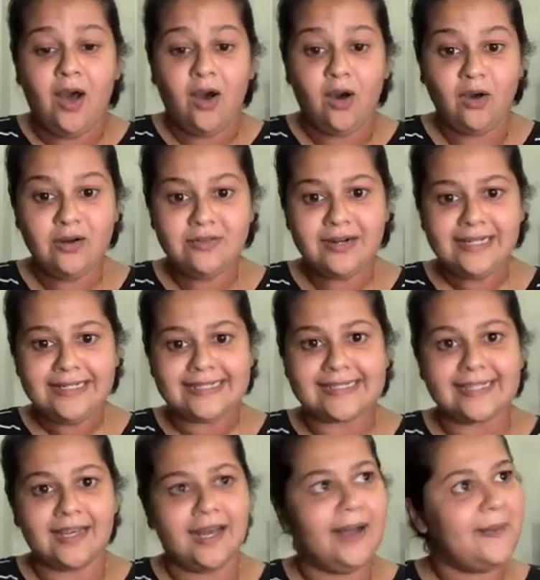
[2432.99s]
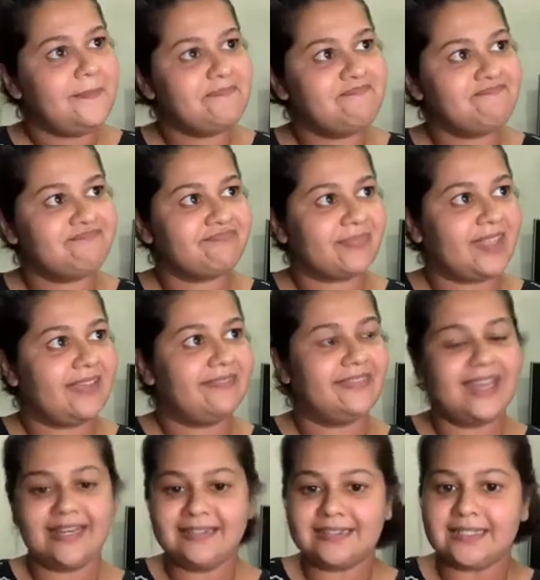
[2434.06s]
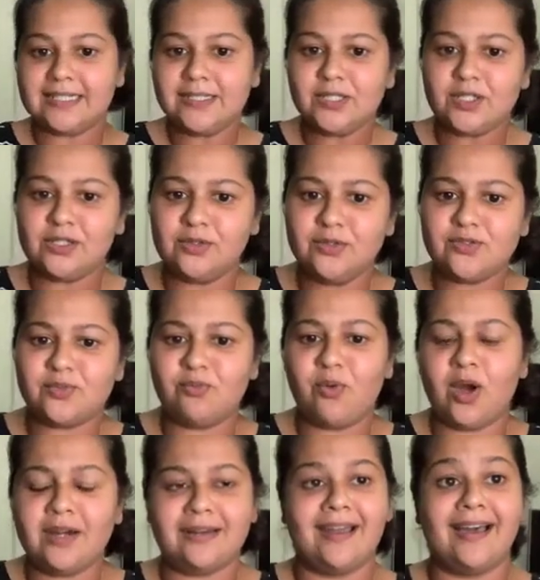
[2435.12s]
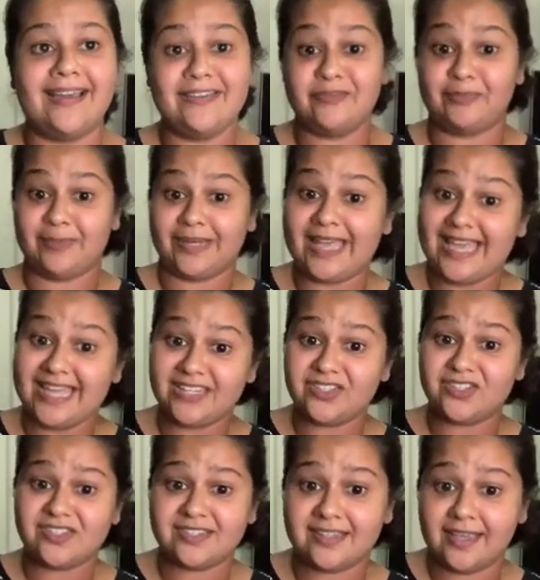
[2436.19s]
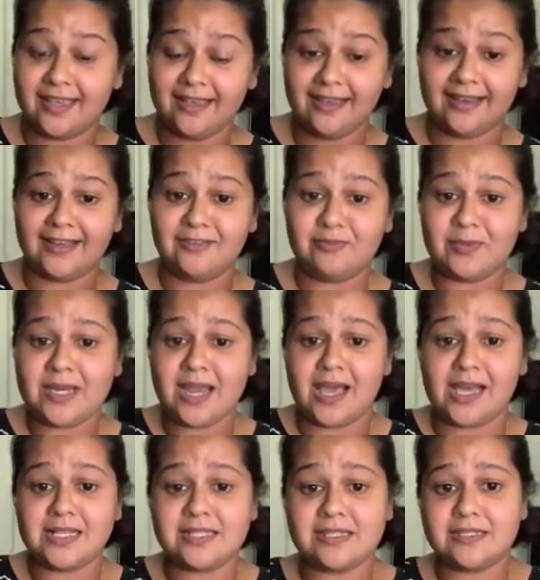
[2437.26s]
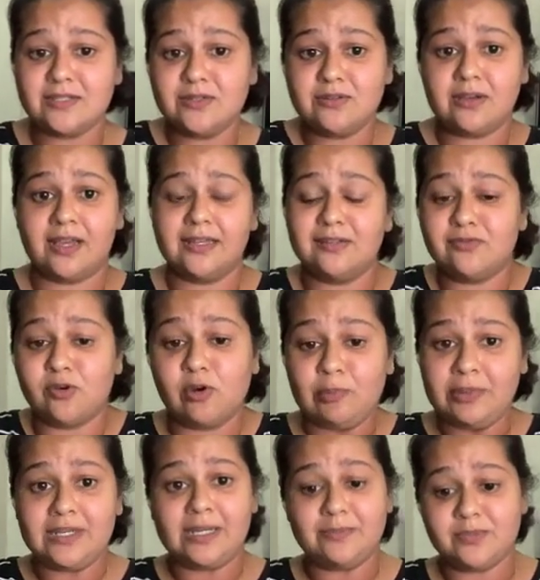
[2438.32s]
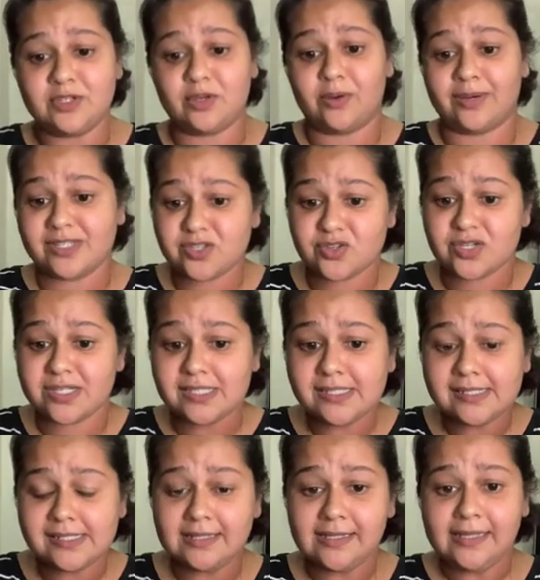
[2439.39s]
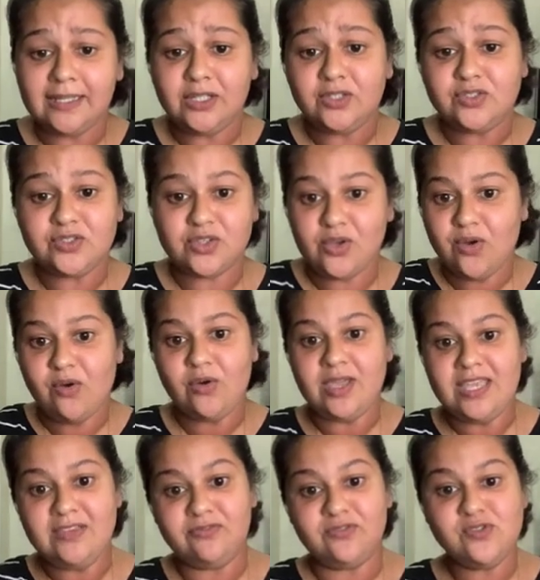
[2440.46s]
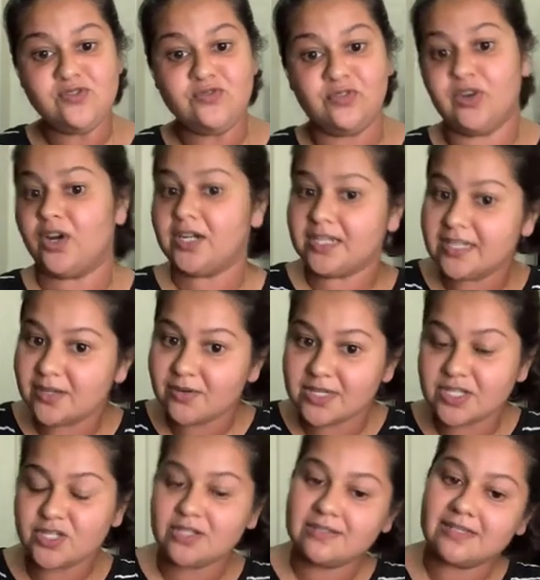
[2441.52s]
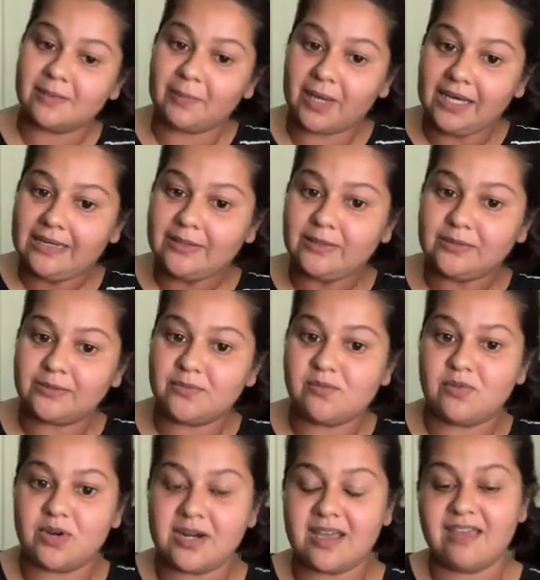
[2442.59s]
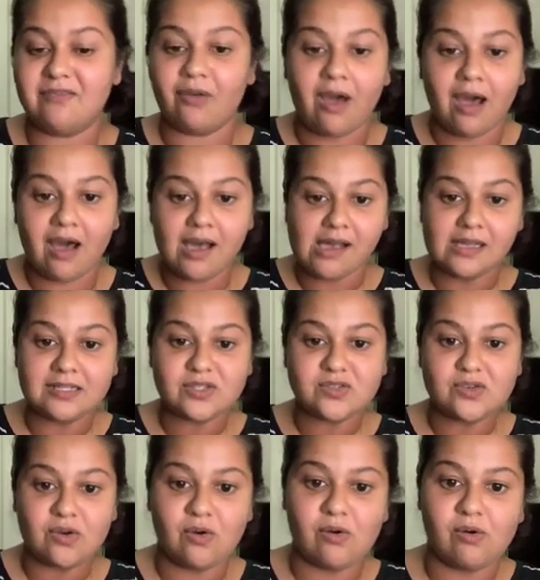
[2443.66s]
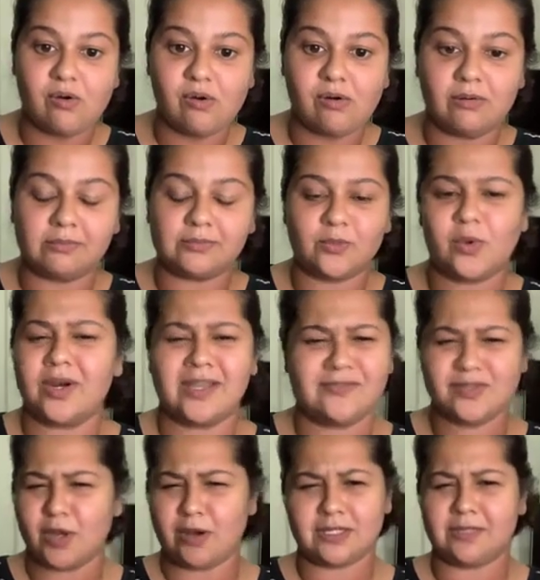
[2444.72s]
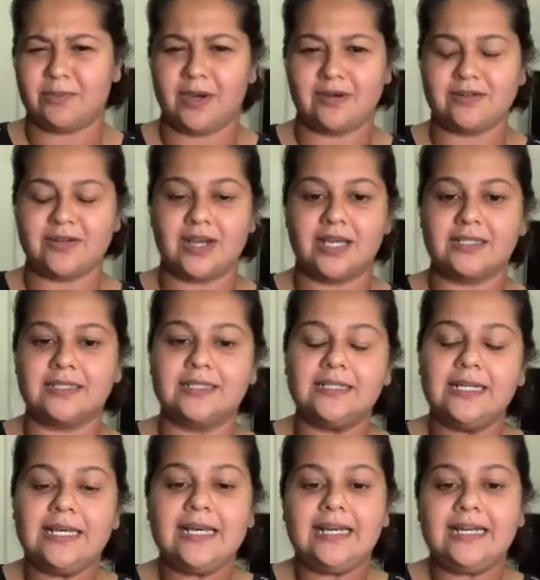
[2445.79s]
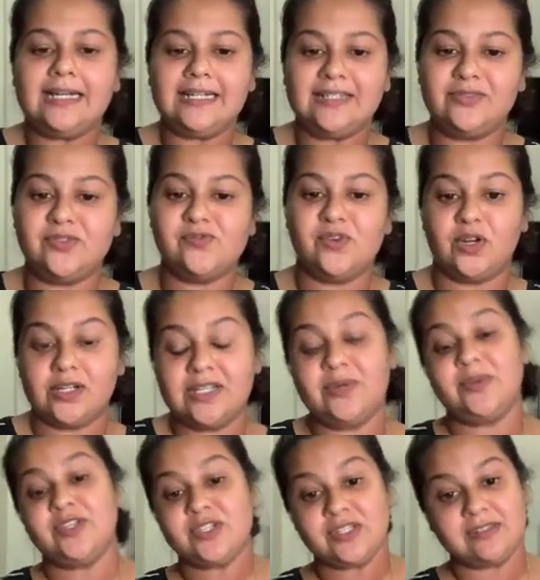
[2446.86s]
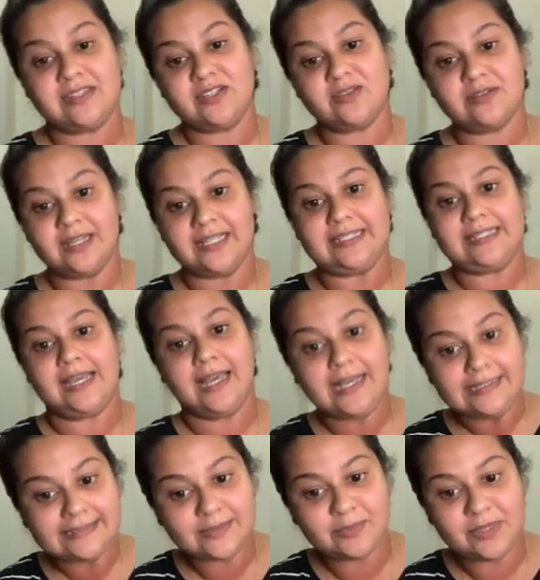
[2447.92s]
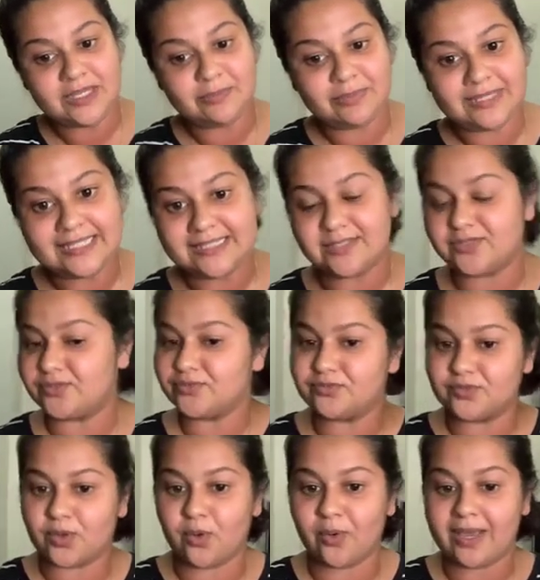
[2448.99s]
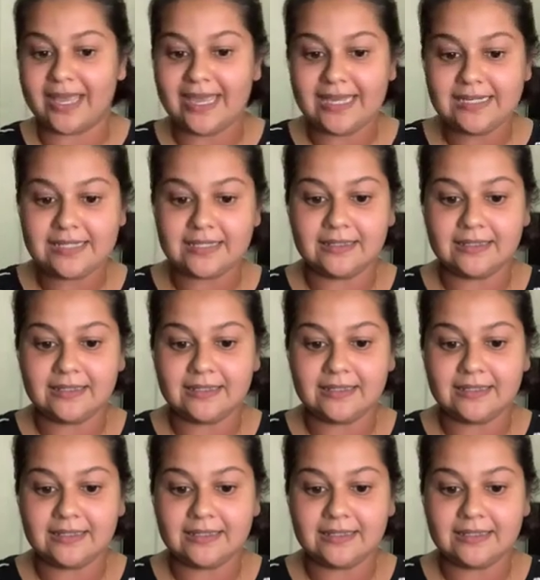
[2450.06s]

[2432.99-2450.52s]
All right, that concludes what I've planned to say. I've been asked to kind of open up to questions. So if you've got any questions about what I've asked, or what I've talked about rather, if you've got any questions that you'd like to ask me, please go ahead.